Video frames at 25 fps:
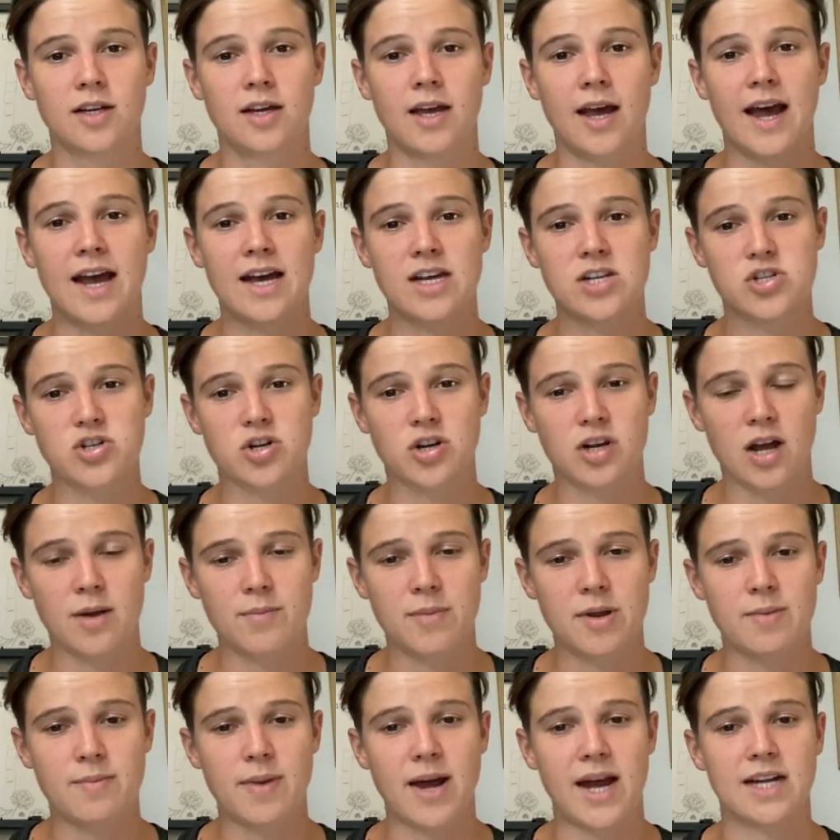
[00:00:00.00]
as you're
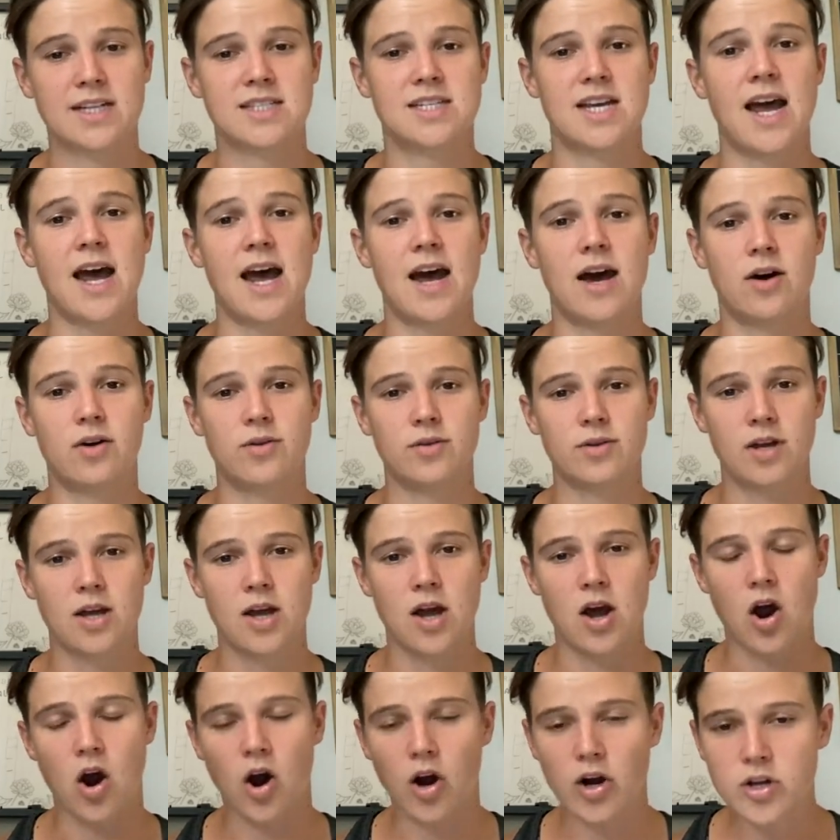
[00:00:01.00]
coming back down,
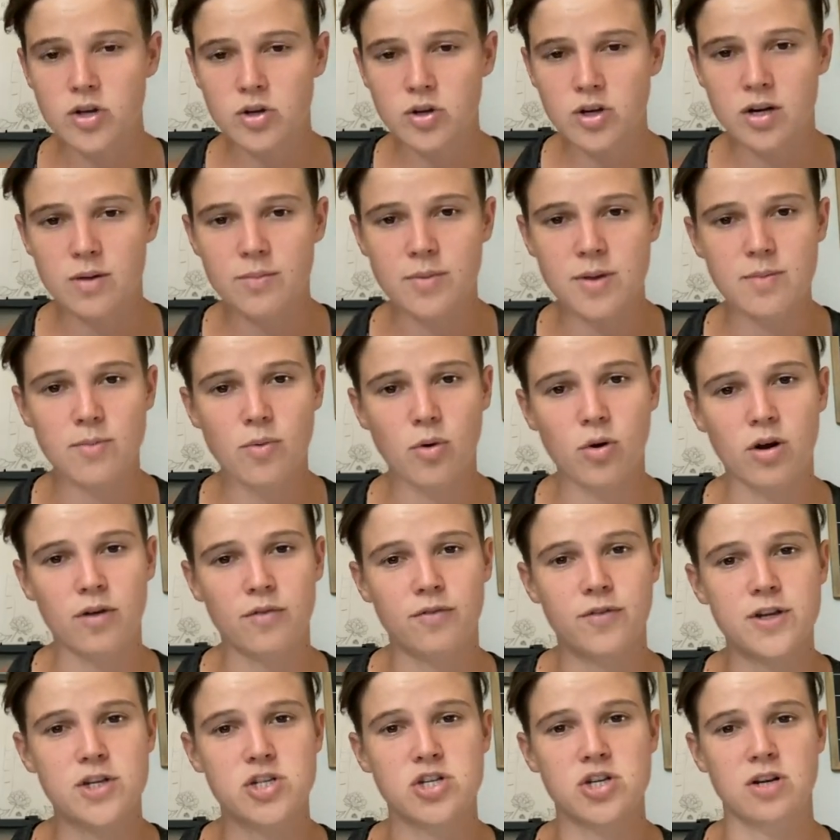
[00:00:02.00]
are you going to be more
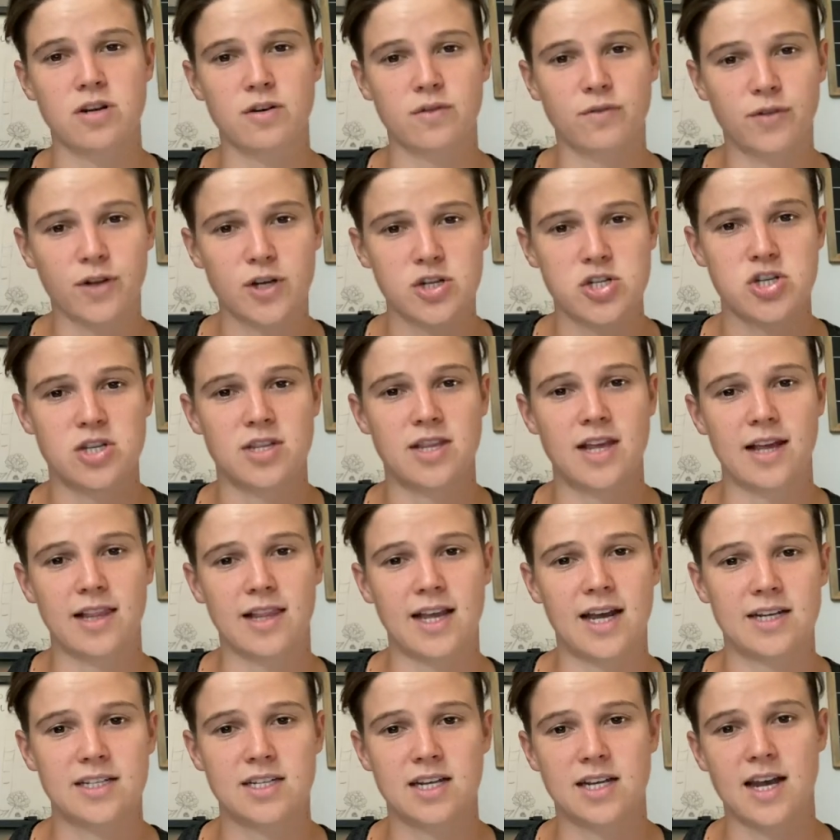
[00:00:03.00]
efficient at flushing that
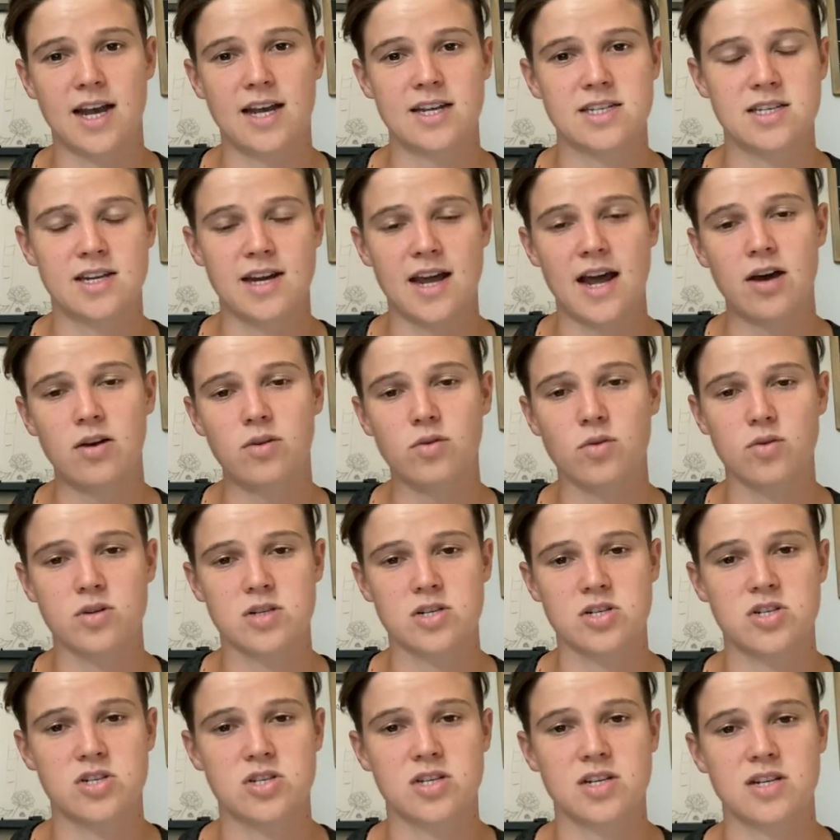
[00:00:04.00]
lactic acid out, or is
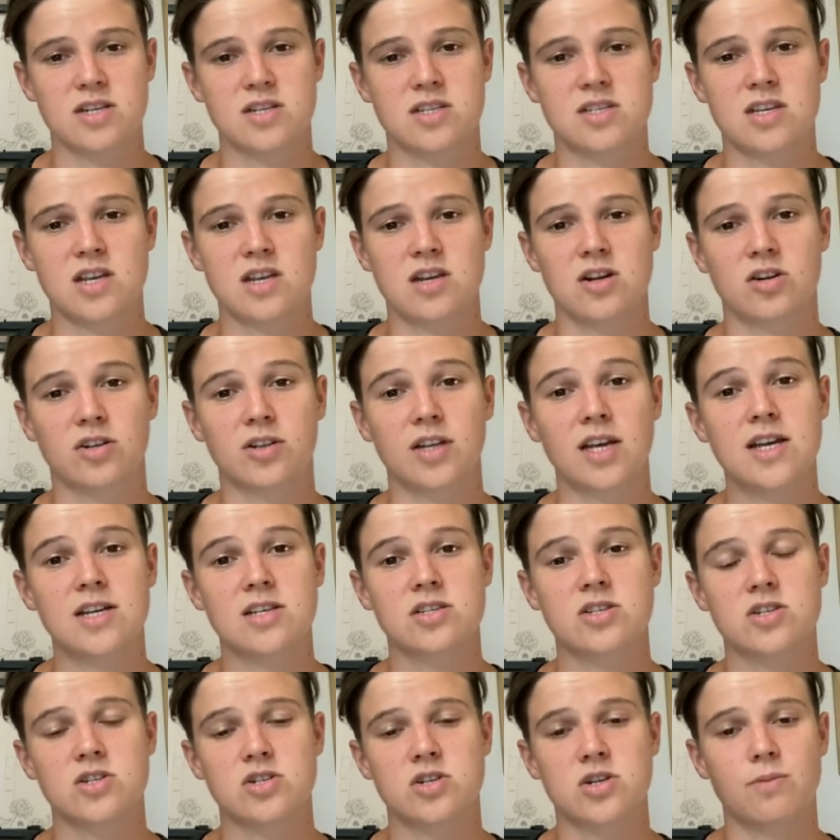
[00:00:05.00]
it just going to sit in your
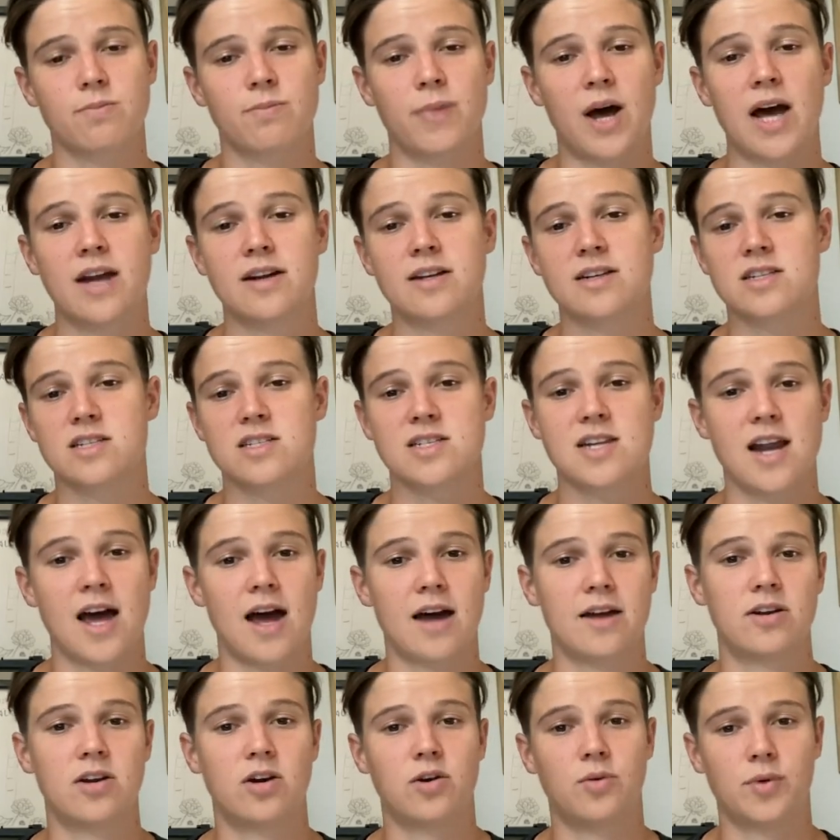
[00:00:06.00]
legs because your body does
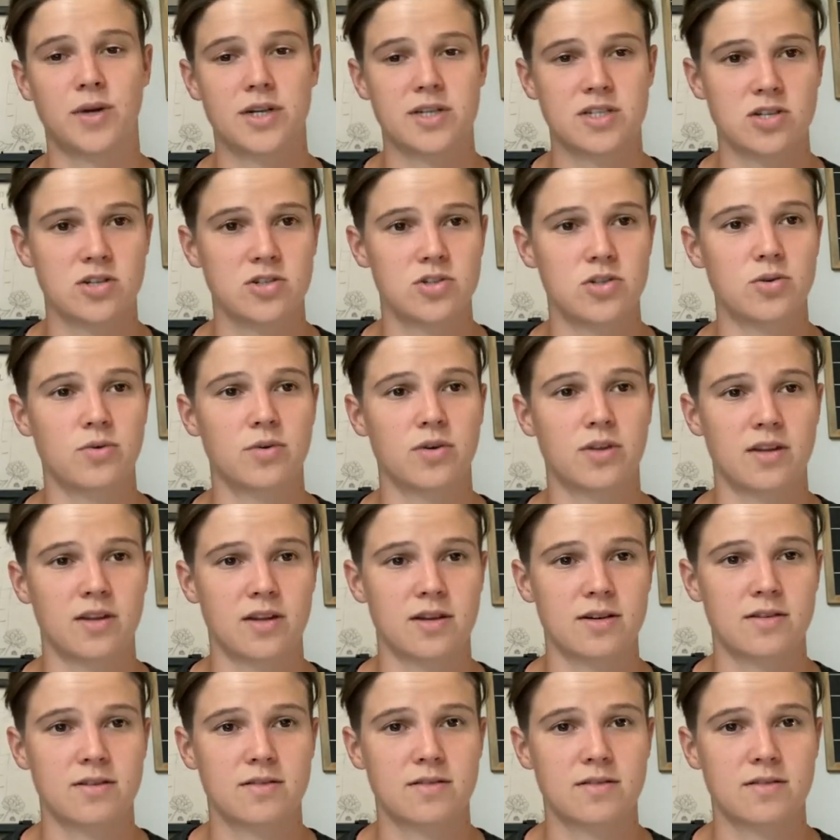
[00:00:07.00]
not know what to do with it?